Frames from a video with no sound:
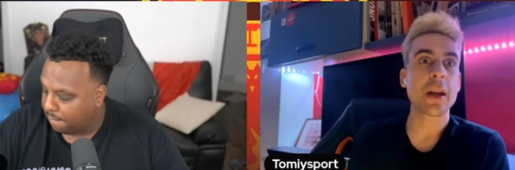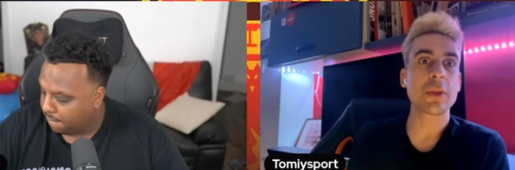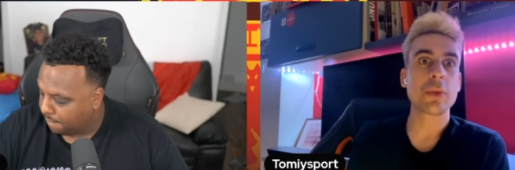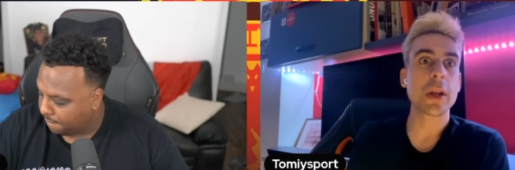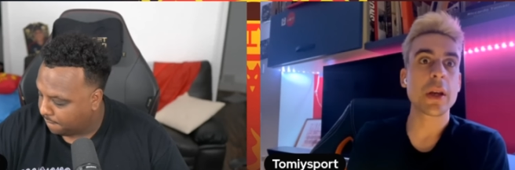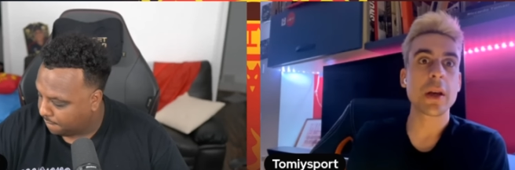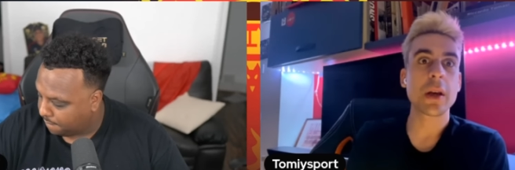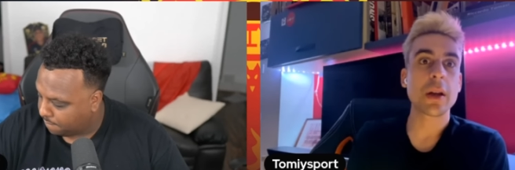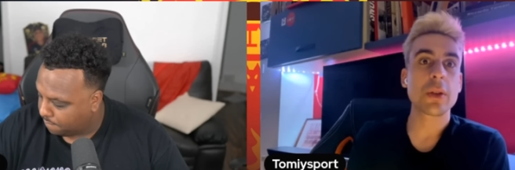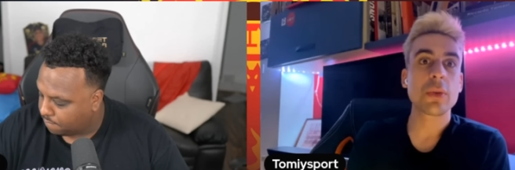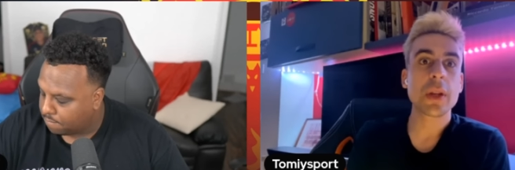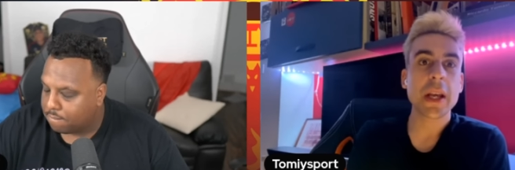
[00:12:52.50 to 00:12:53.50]
Speaker 1: to
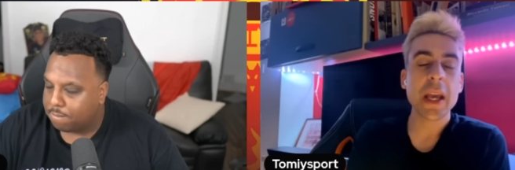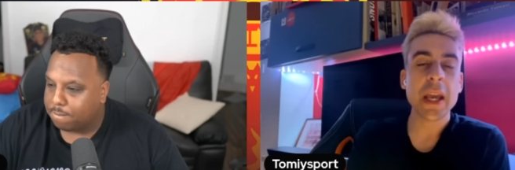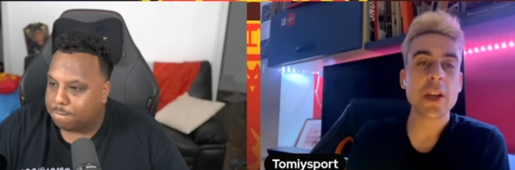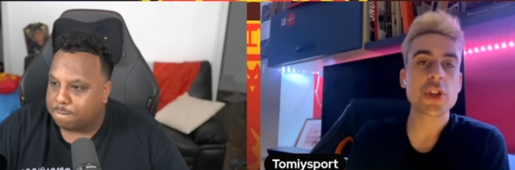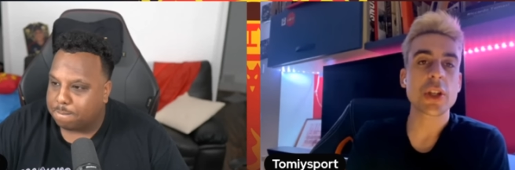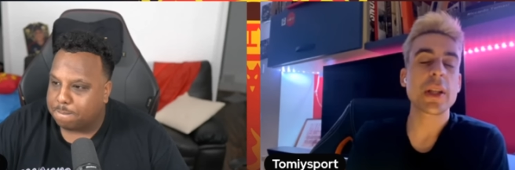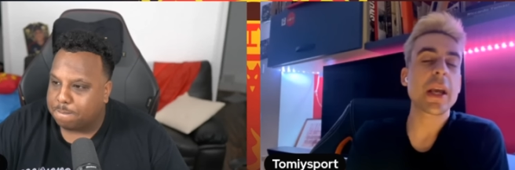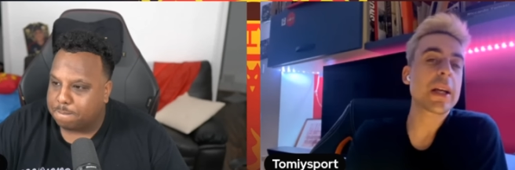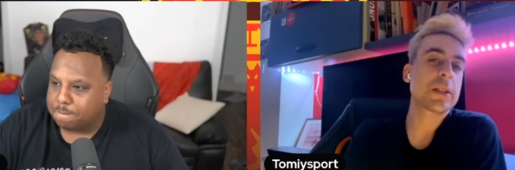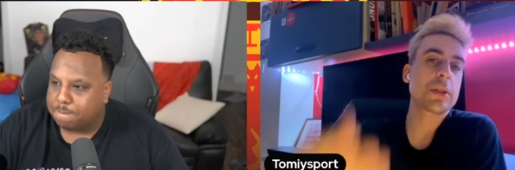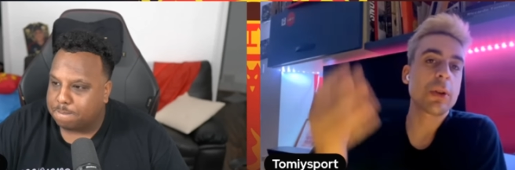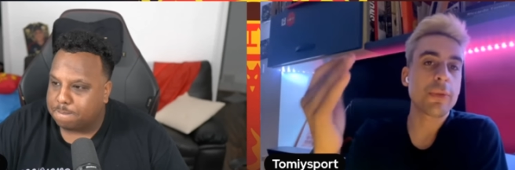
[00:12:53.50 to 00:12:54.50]
the to the agent,
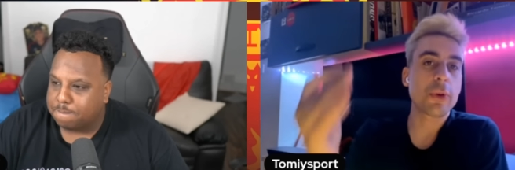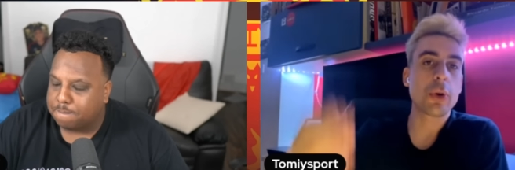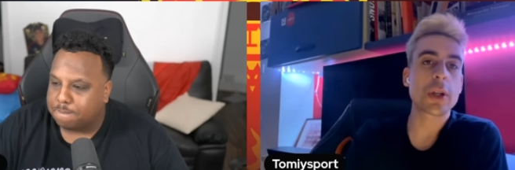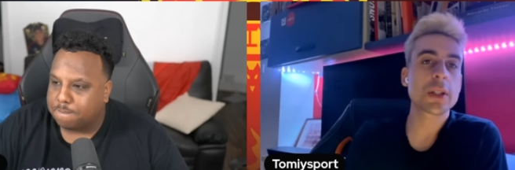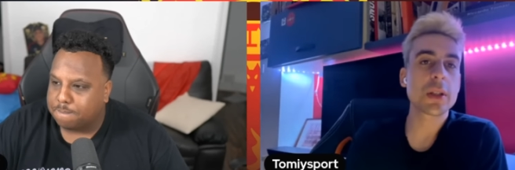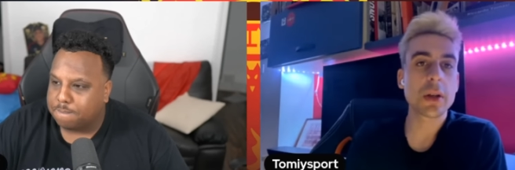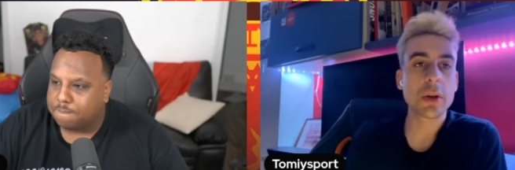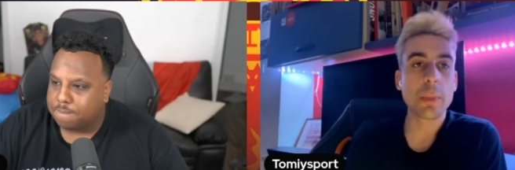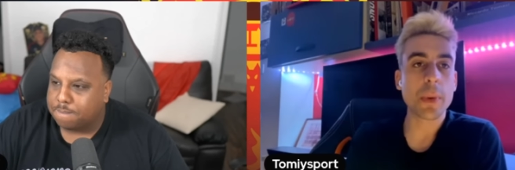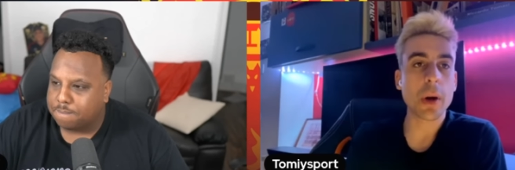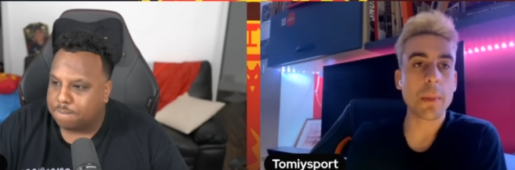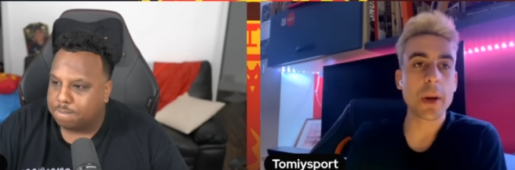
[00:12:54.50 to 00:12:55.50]
yes, of course, uh, no
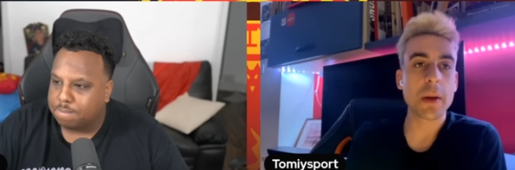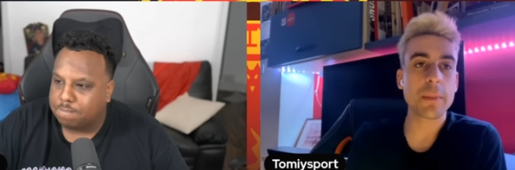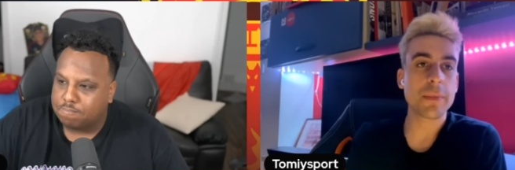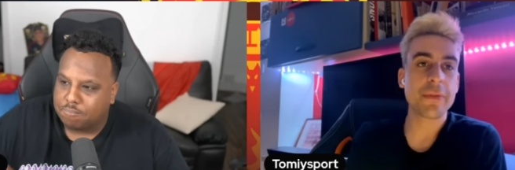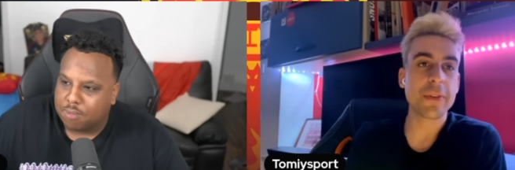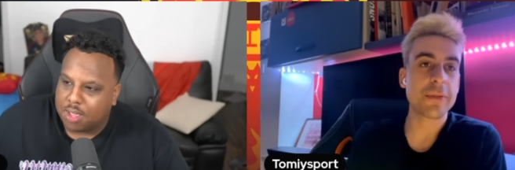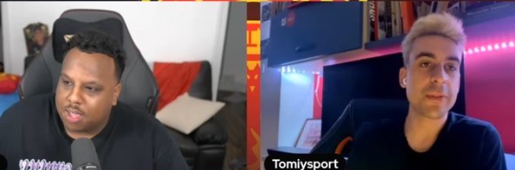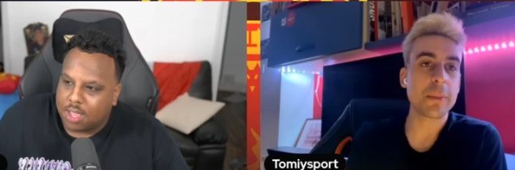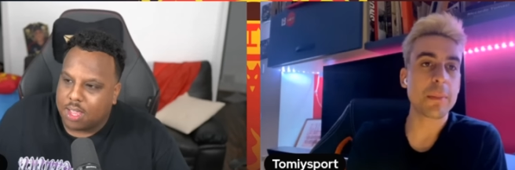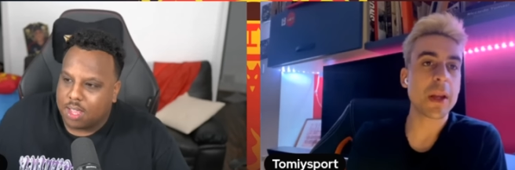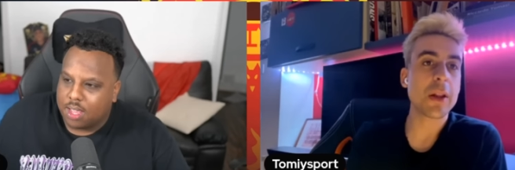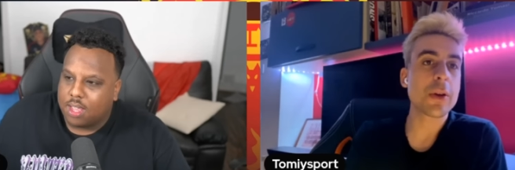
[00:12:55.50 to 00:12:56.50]
problem,
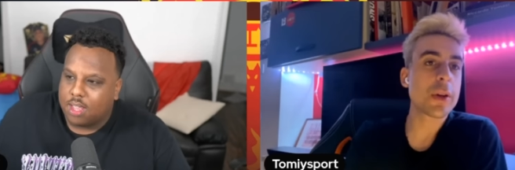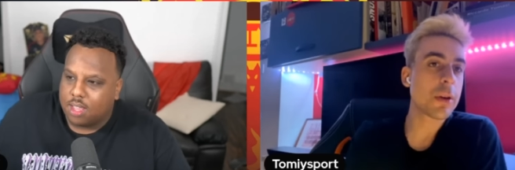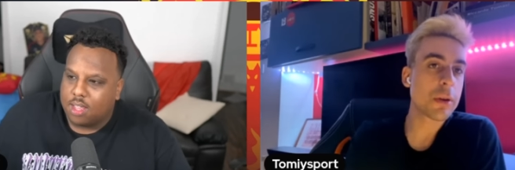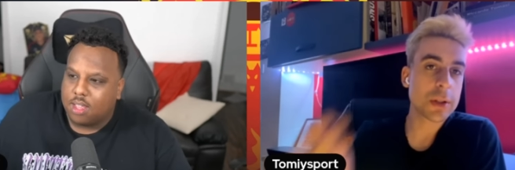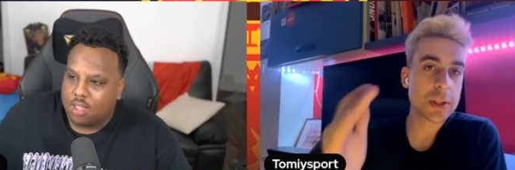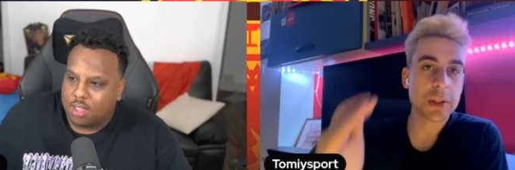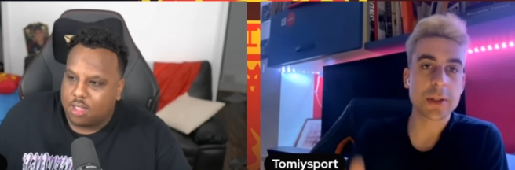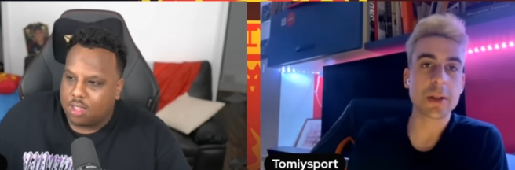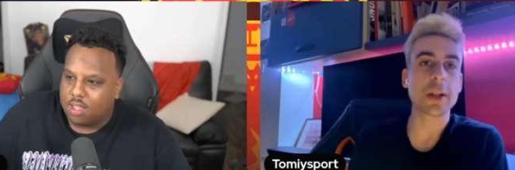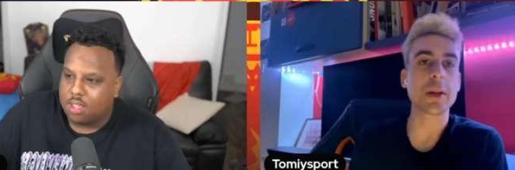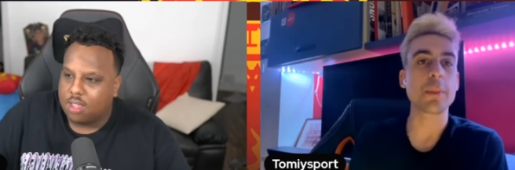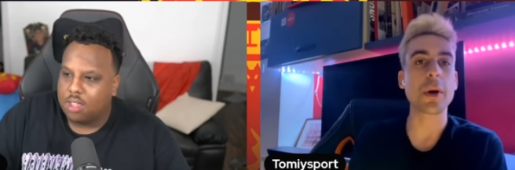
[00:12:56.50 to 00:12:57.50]
15 million euros, it's
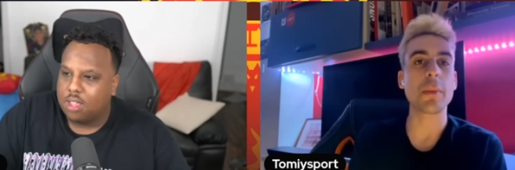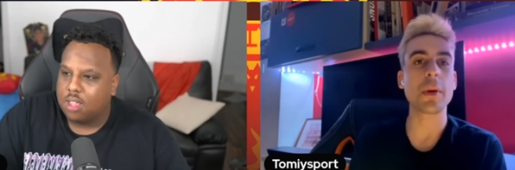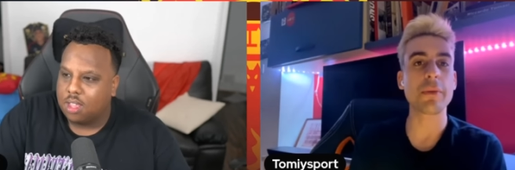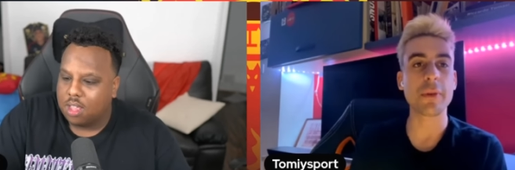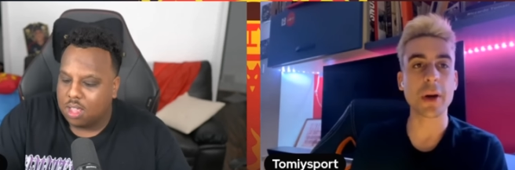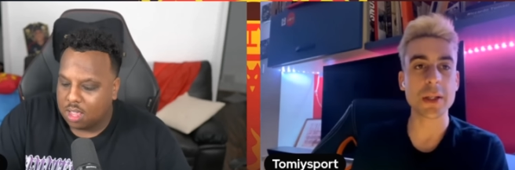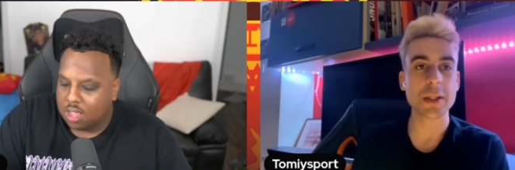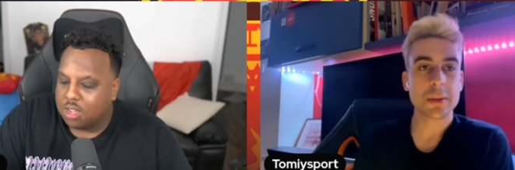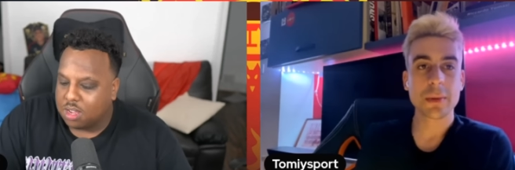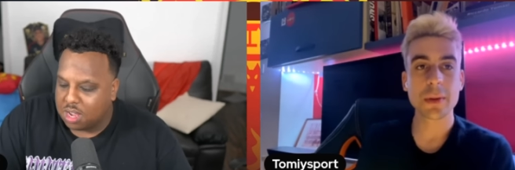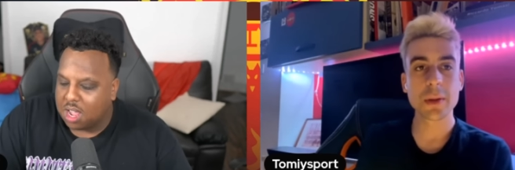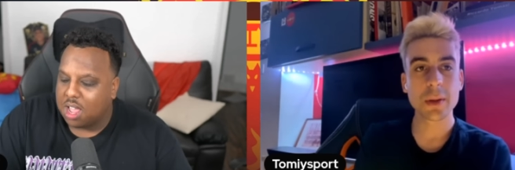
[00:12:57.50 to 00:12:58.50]
not a problem for us.
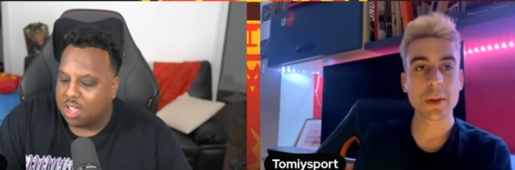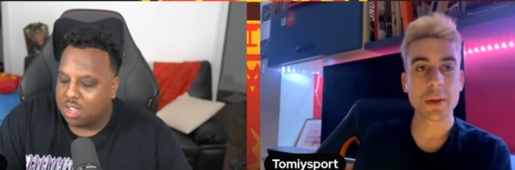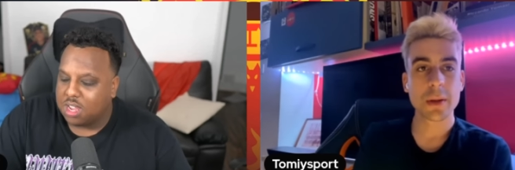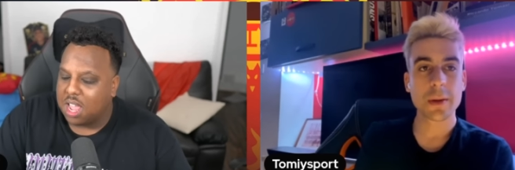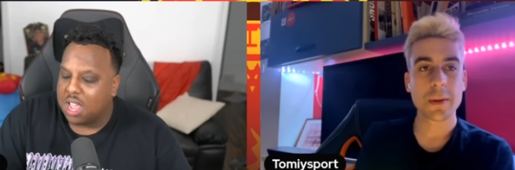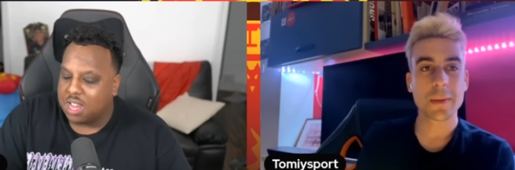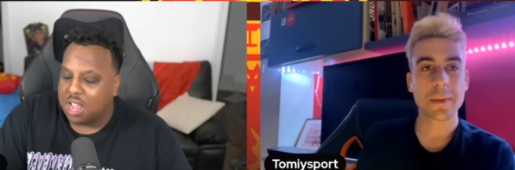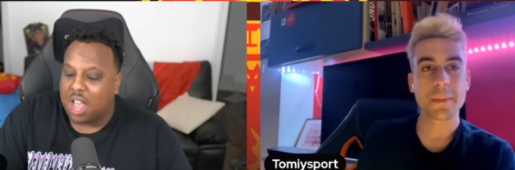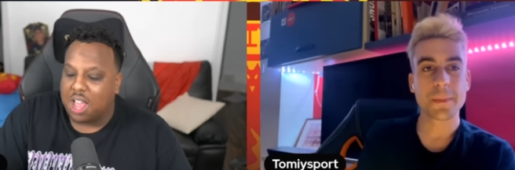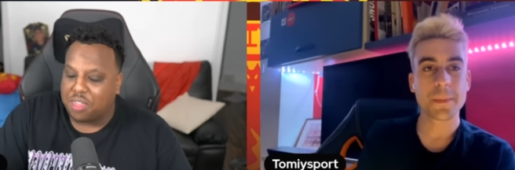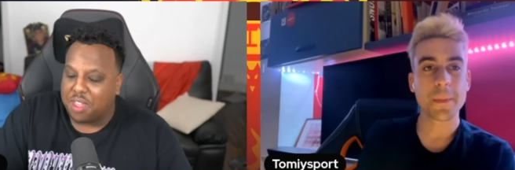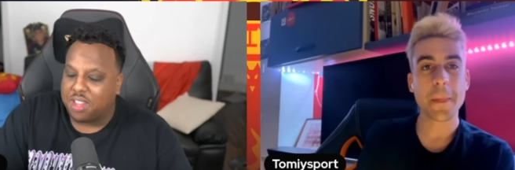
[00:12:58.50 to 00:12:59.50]
Speaker 2: Yeah, yeah, that, I
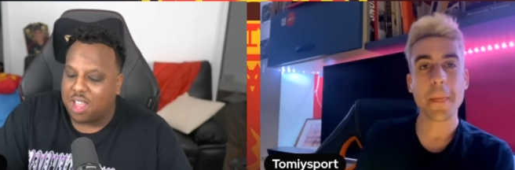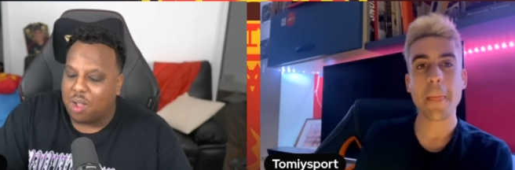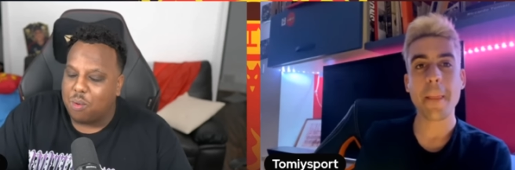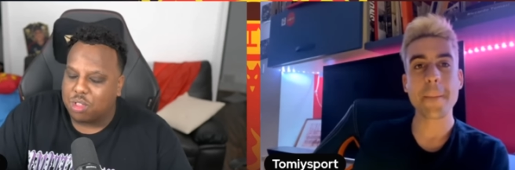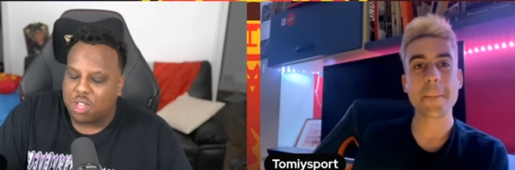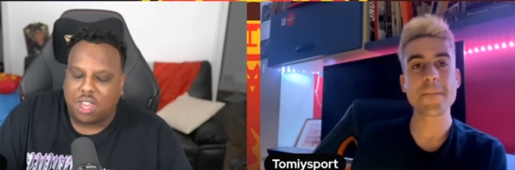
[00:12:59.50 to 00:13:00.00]
think that was the